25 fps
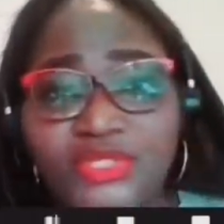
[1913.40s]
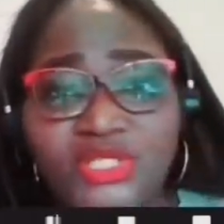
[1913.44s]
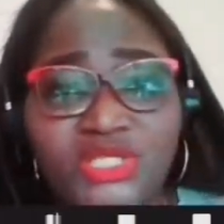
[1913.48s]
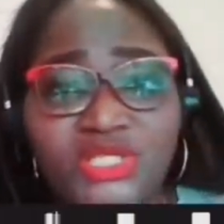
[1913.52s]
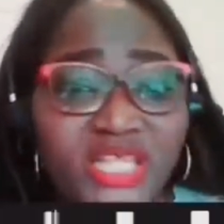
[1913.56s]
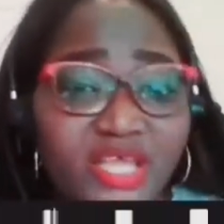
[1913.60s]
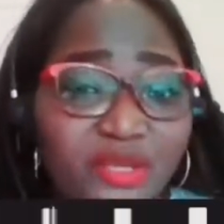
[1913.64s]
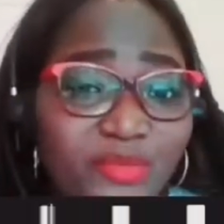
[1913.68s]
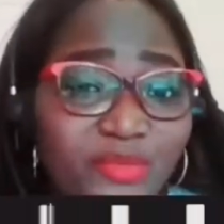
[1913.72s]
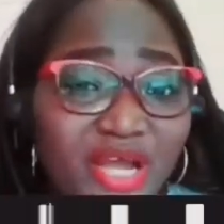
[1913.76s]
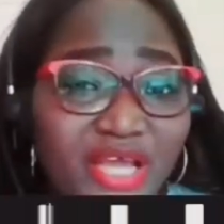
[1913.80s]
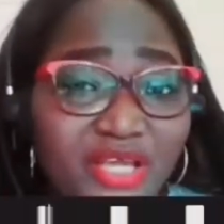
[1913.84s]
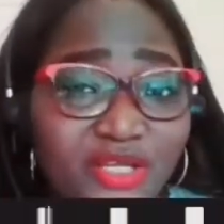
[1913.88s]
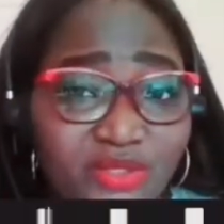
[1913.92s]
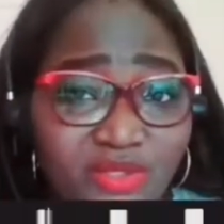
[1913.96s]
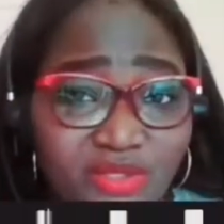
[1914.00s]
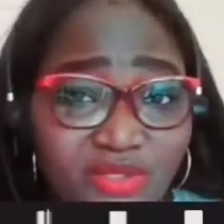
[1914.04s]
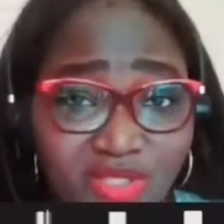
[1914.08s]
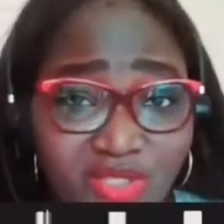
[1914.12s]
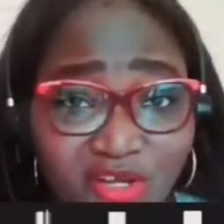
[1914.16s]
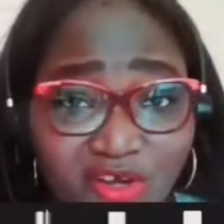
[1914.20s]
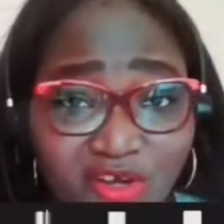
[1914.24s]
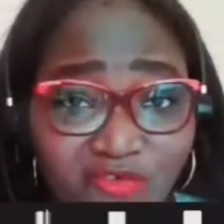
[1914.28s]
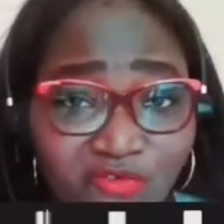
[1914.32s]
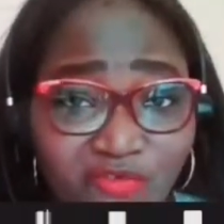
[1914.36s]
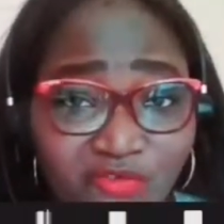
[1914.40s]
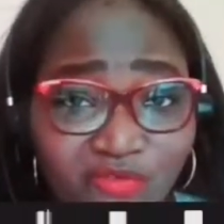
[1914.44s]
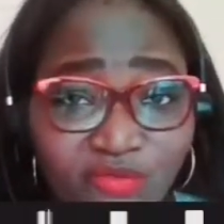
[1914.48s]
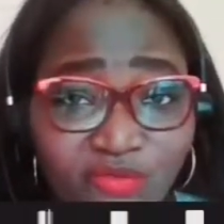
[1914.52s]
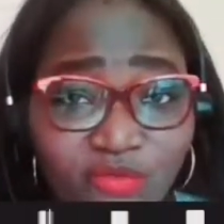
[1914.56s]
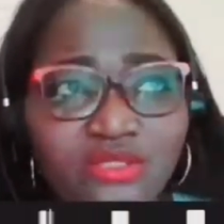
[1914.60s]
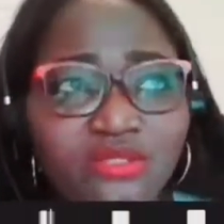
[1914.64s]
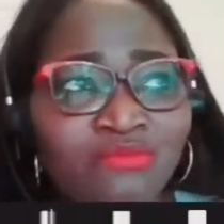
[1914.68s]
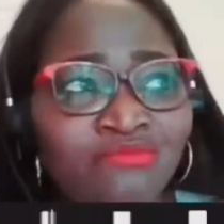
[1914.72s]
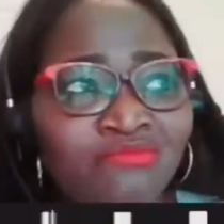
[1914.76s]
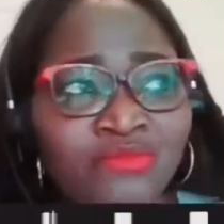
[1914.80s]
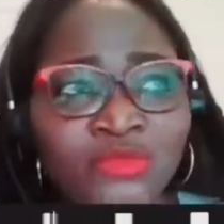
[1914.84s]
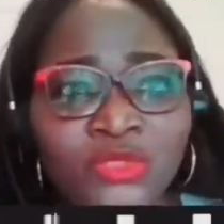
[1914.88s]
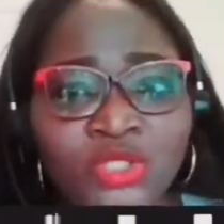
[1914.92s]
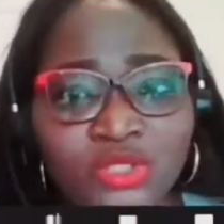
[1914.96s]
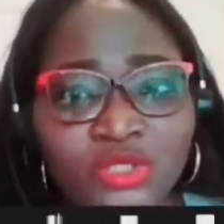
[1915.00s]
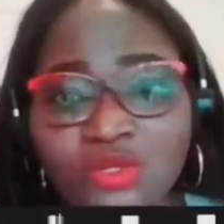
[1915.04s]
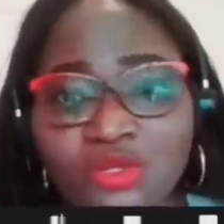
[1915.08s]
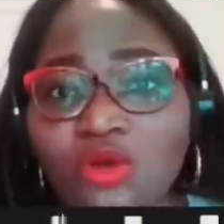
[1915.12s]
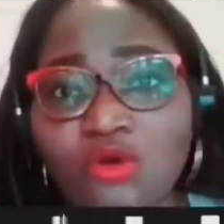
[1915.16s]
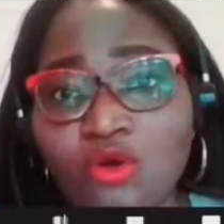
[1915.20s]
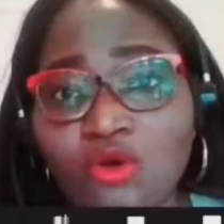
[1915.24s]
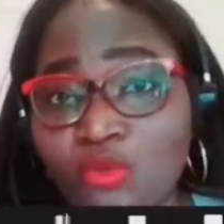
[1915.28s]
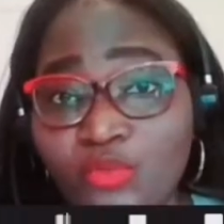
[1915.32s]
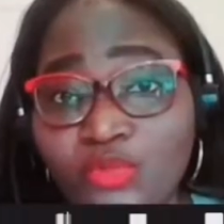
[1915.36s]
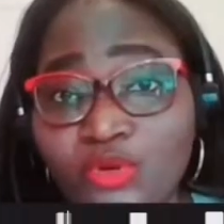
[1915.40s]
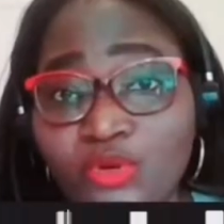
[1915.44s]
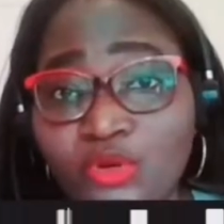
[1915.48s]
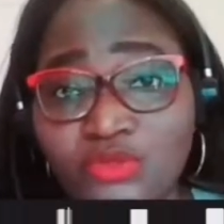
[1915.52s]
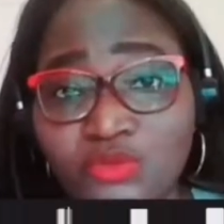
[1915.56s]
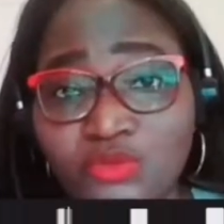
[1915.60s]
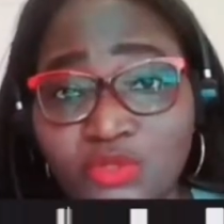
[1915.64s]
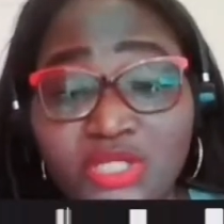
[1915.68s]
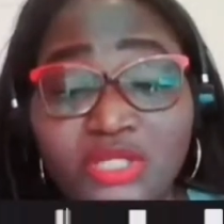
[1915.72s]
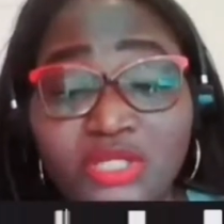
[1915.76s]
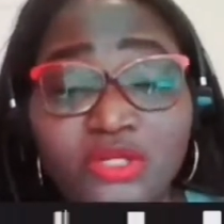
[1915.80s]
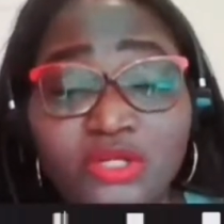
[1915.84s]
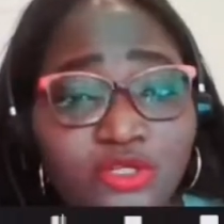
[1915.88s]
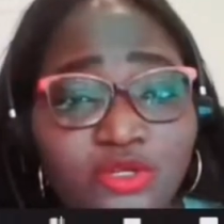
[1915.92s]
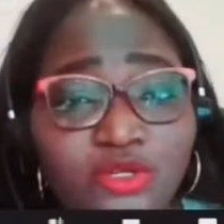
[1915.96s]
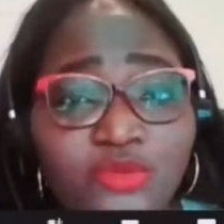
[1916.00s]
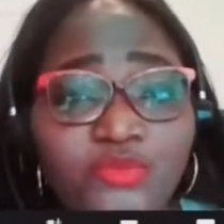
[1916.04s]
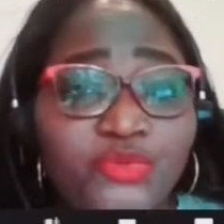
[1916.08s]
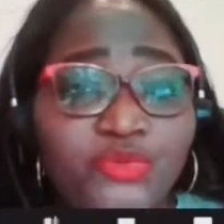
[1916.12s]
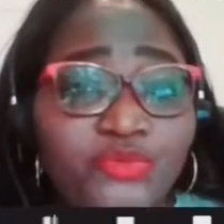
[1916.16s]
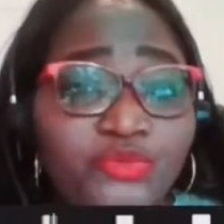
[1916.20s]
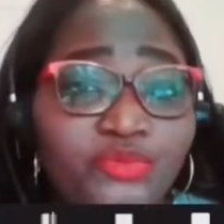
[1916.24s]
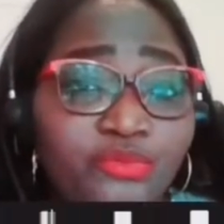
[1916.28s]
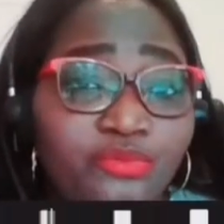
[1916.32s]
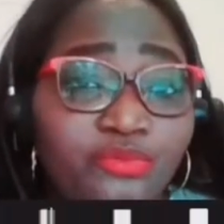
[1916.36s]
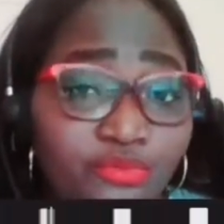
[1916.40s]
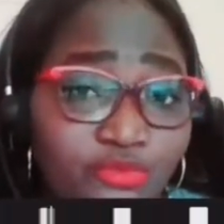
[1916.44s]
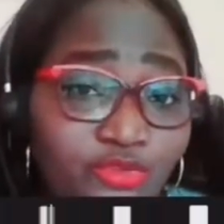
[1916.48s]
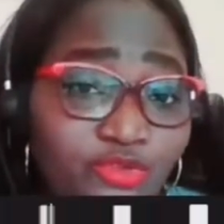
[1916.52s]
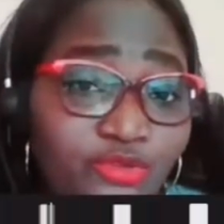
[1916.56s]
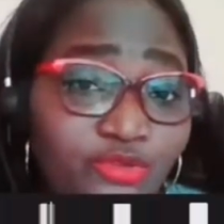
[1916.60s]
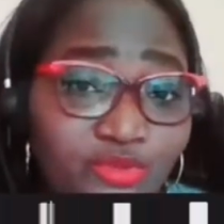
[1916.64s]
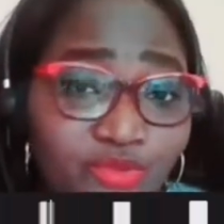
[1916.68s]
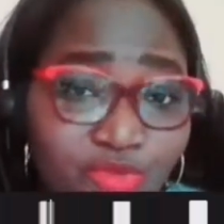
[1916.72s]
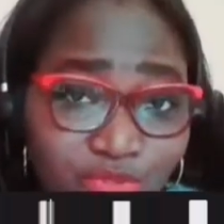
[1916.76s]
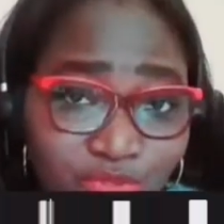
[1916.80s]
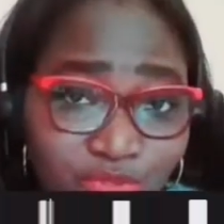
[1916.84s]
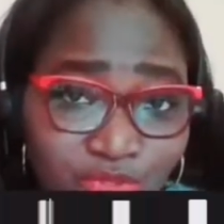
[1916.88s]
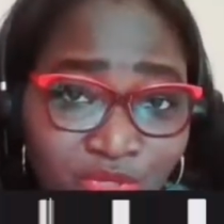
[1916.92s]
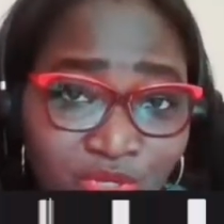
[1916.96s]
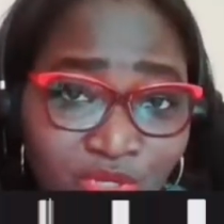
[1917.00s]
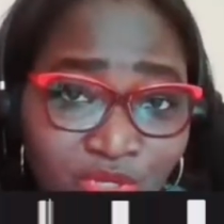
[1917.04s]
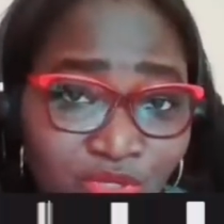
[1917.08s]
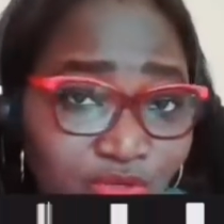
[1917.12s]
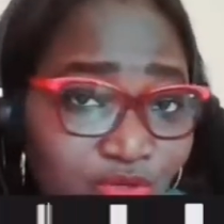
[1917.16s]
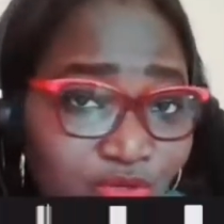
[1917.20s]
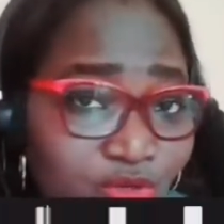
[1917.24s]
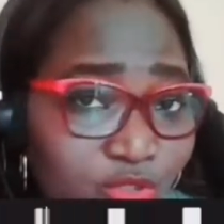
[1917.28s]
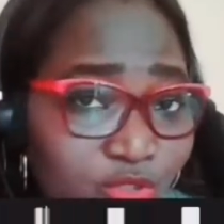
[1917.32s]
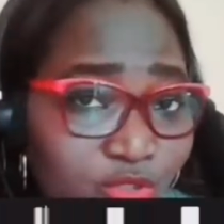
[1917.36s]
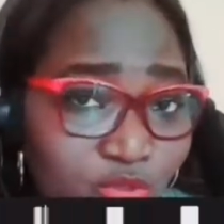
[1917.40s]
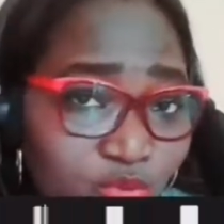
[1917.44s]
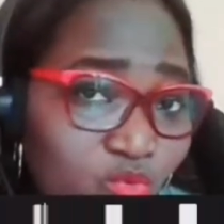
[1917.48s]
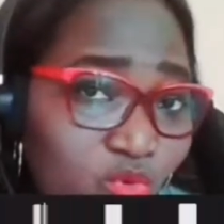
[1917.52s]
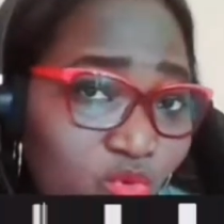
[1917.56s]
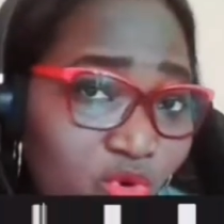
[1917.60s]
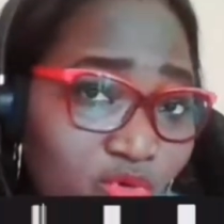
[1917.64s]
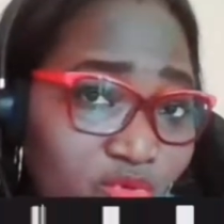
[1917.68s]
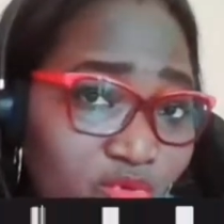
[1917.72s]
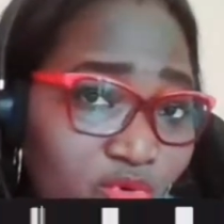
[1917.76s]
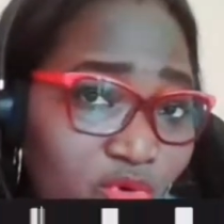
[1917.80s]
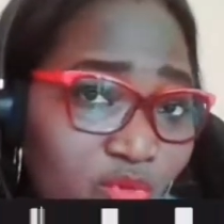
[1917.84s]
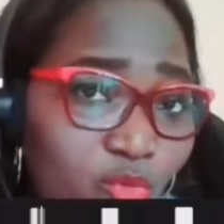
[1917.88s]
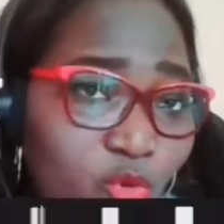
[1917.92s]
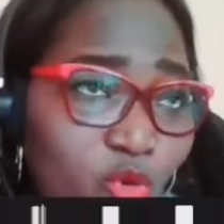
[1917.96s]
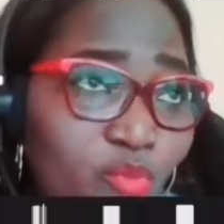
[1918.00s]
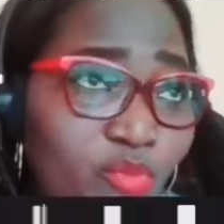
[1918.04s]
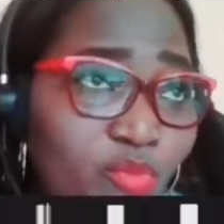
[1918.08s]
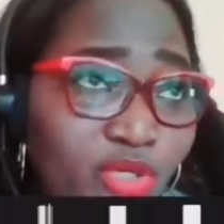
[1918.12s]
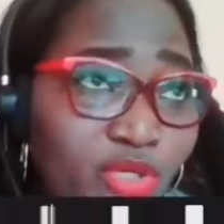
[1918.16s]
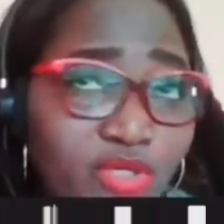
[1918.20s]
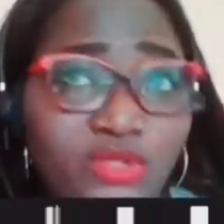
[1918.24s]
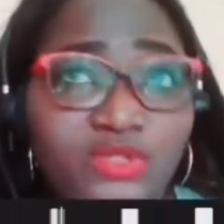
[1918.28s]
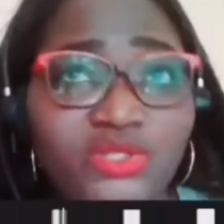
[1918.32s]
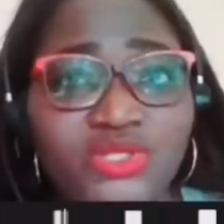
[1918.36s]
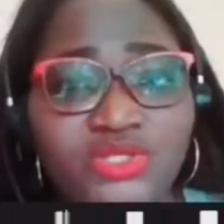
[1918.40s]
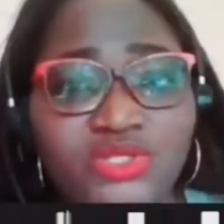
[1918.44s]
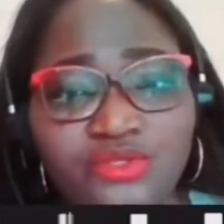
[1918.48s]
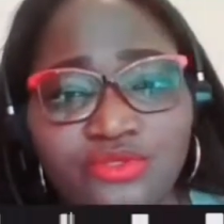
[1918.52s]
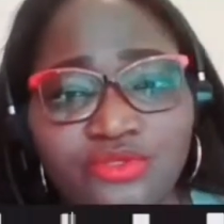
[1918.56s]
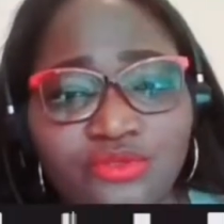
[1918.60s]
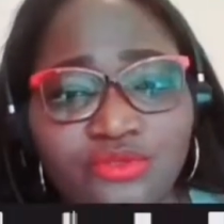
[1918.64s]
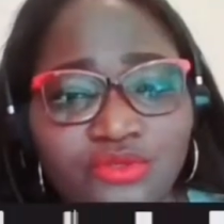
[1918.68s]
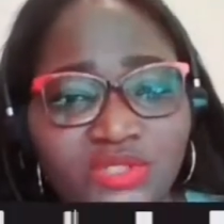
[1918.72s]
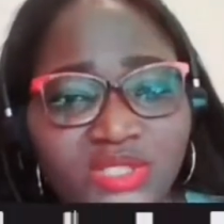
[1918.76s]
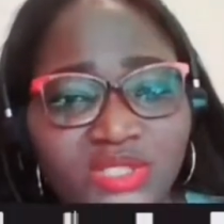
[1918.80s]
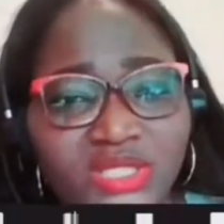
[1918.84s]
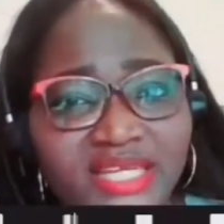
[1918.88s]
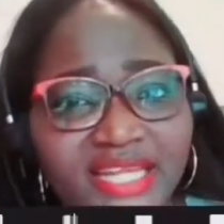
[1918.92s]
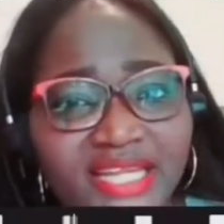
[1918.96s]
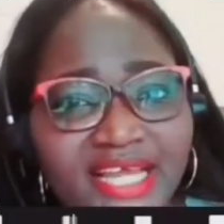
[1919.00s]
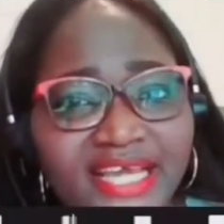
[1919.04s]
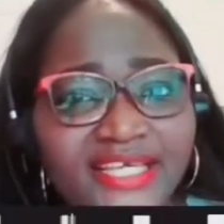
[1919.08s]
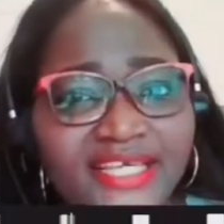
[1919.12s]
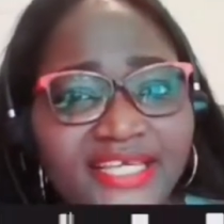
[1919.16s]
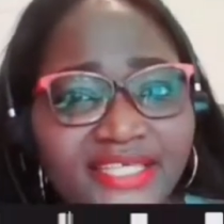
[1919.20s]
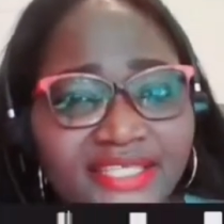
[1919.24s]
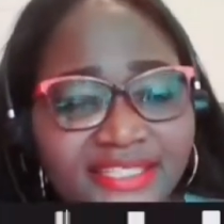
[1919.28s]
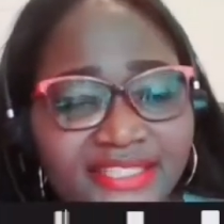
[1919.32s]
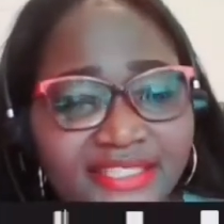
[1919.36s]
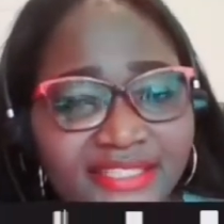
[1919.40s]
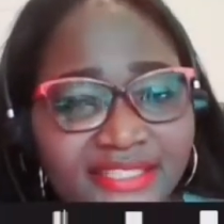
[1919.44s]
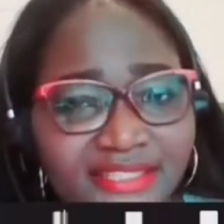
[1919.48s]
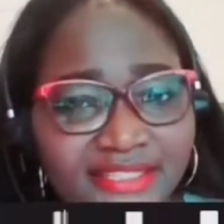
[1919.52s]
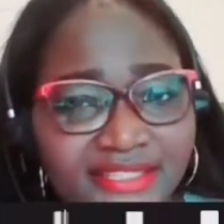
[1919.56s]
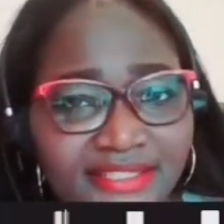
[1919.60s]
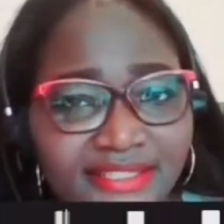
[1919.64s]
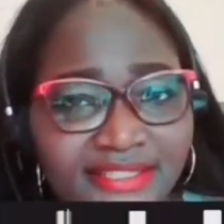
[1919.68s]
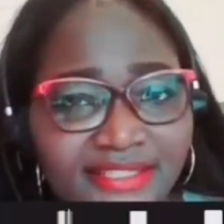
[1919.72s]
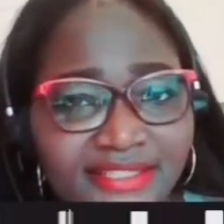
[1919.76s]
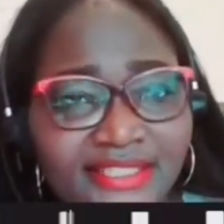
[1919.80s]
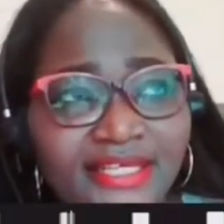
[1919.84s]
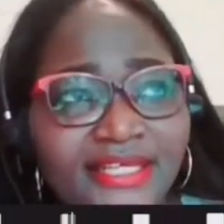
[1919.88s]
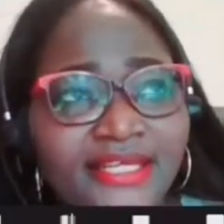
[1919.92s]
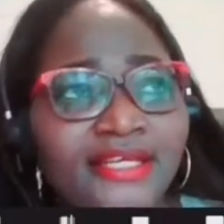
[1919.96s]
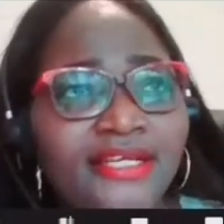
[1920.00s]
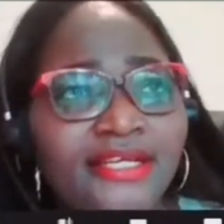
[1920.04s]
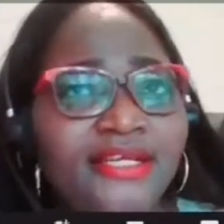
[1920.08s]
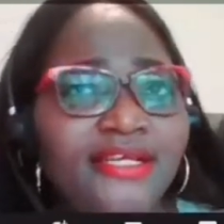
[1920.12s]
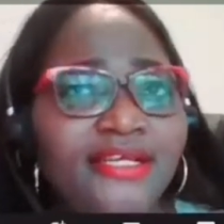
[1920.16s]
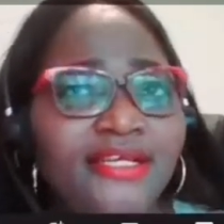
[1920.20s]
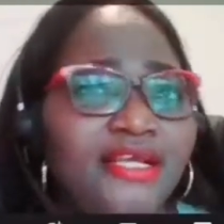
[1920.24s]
to stay by yourself. It's not compulsory. Lots of people choose not to work from home because they like the